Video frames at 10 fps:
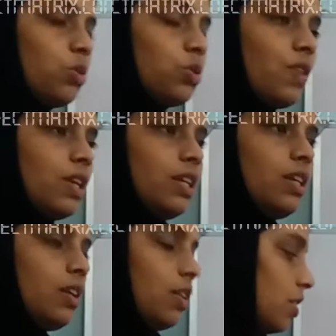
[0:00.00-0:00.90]

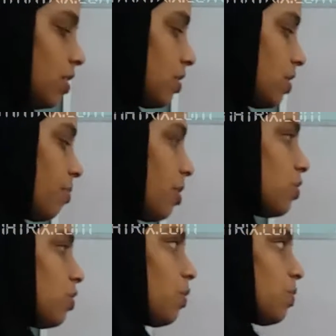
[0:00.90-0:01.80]
Usually the system
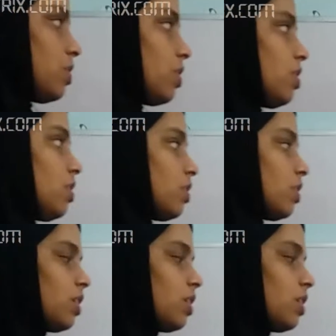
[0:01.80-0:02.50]
executes the